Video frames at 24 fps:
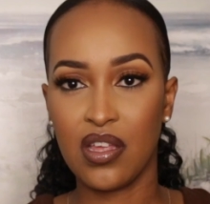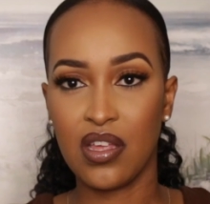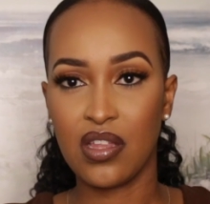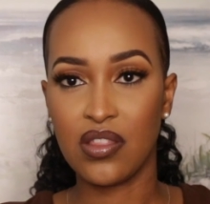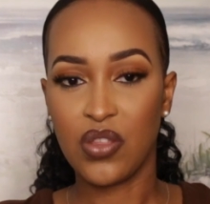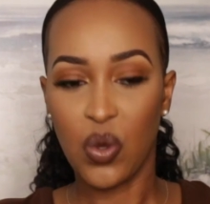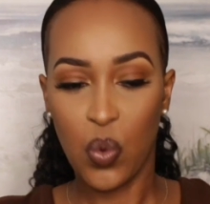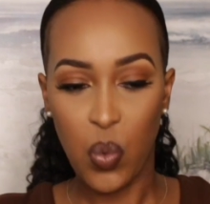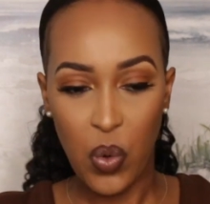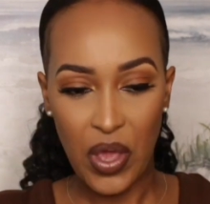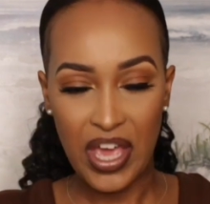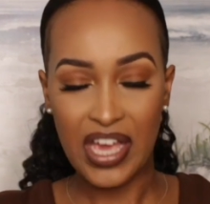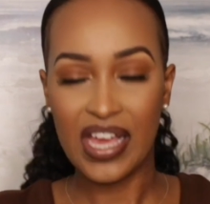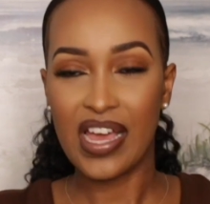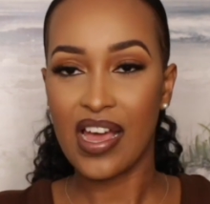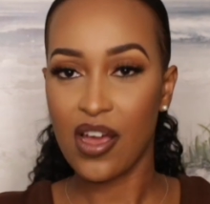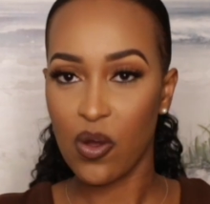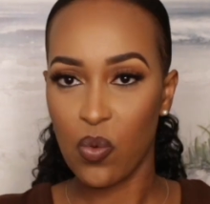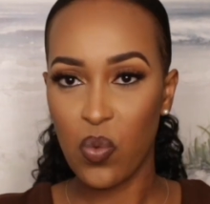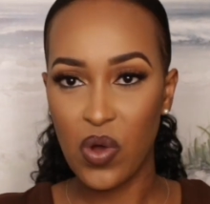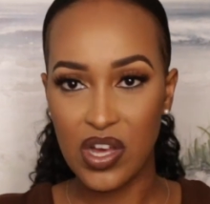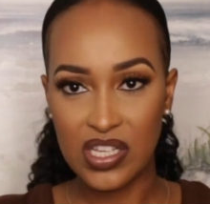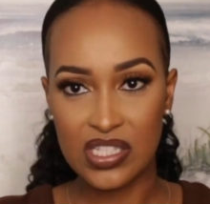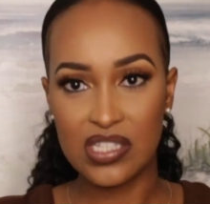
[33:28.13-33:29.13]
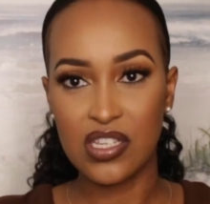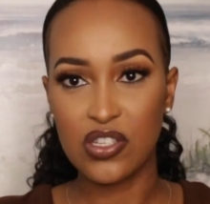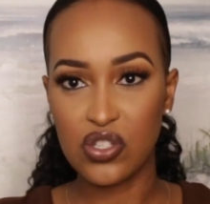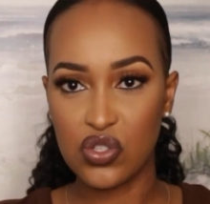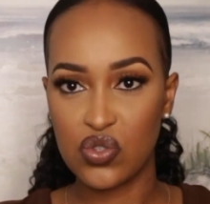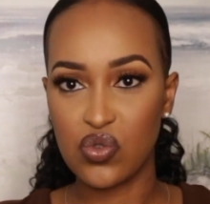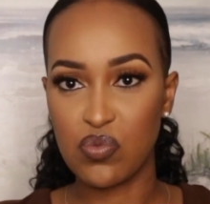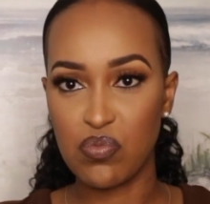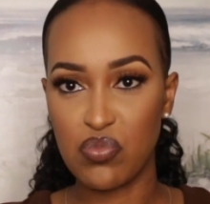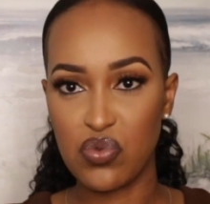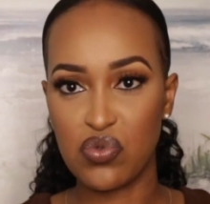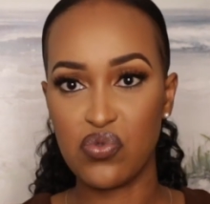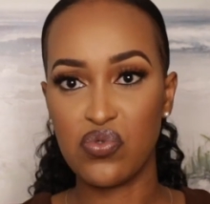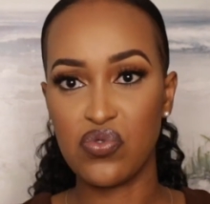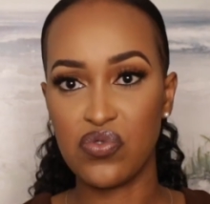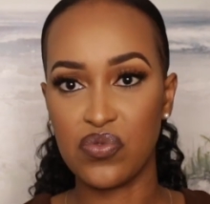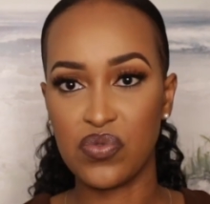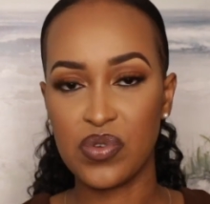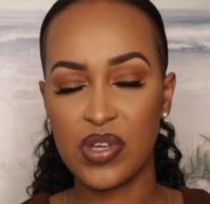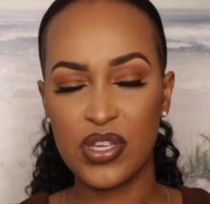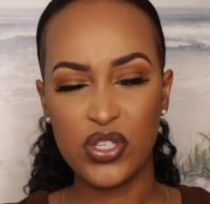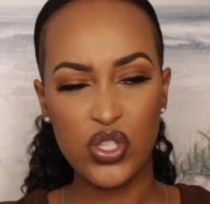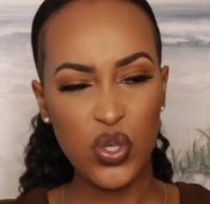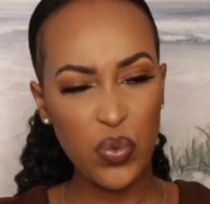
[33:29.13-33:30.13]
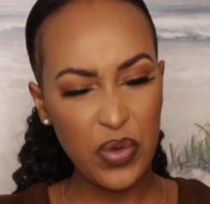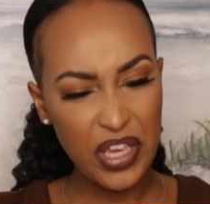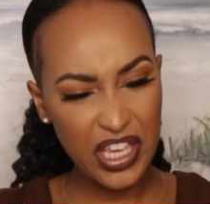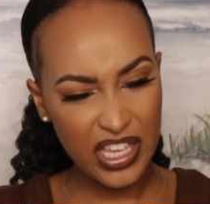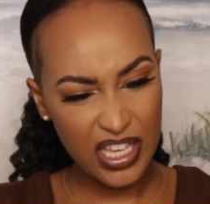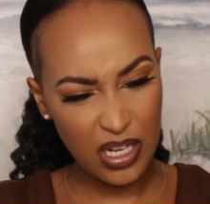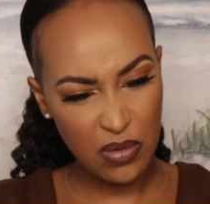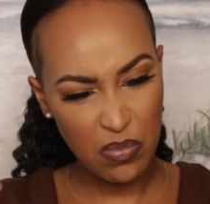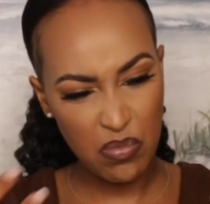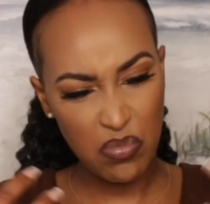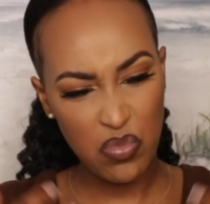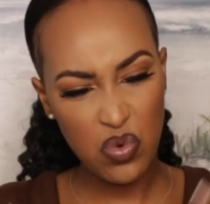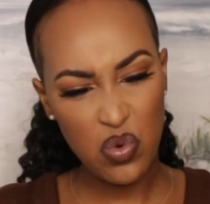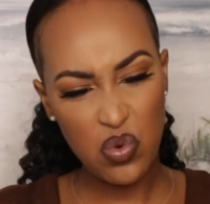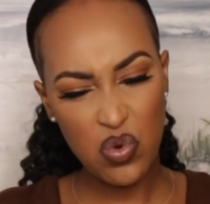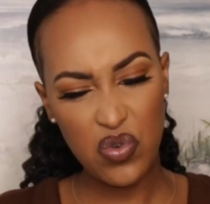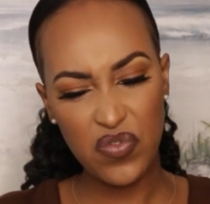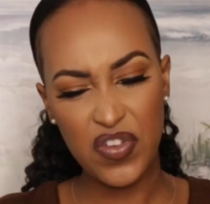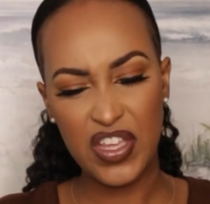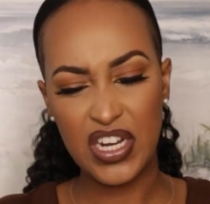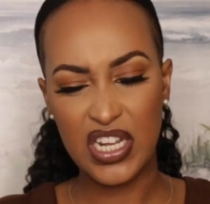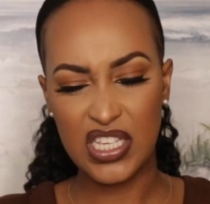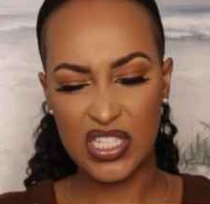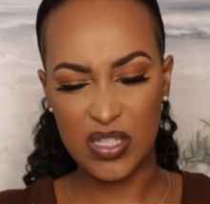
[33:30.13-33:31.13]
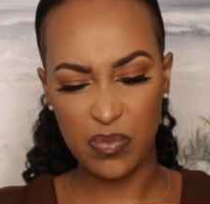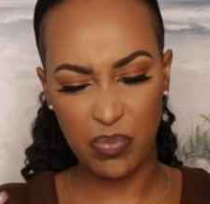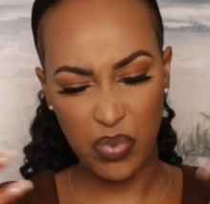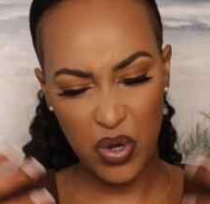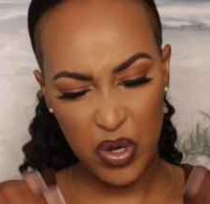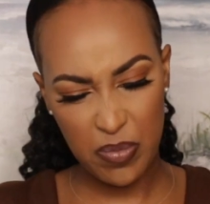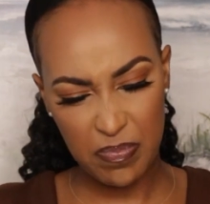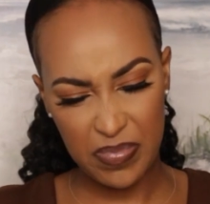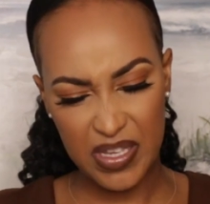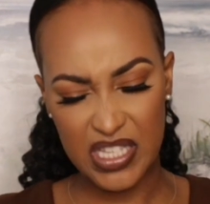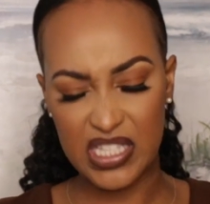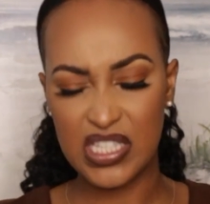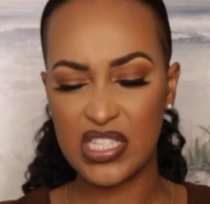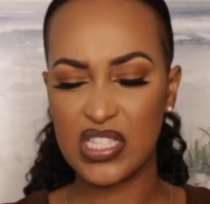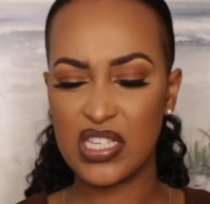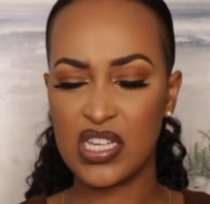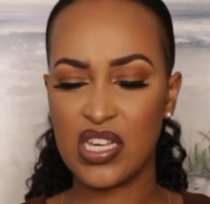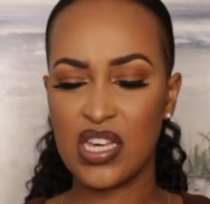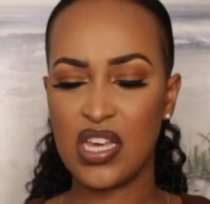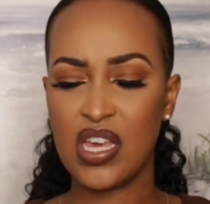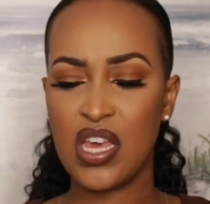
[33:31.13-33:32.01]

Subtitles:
the way God wants us to move, so we can move in his purpose,